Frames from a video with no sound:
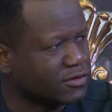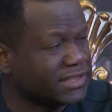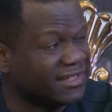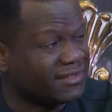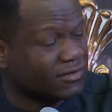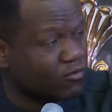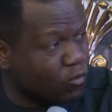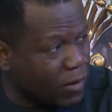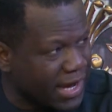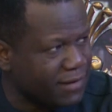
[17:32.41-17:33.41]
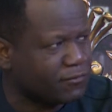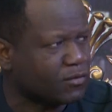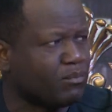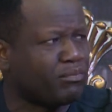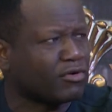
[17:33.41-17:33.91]
these wives
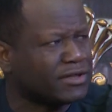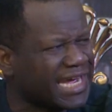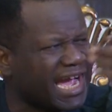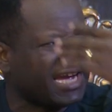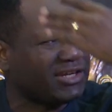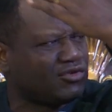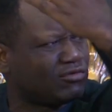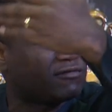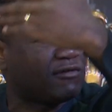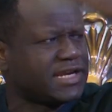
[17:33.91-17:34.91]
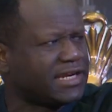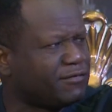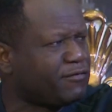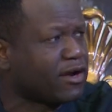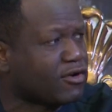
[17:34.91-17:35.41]
brought the idols from their
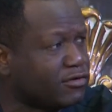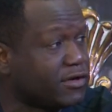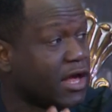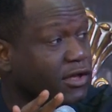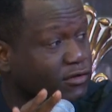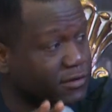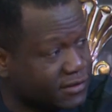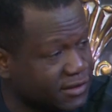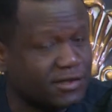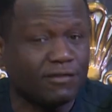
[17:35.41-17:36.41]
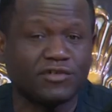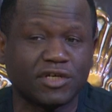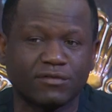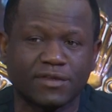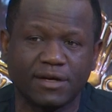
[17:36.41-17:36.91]
different countries to the city of
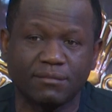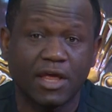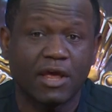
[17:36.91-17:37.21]
Jerusalem.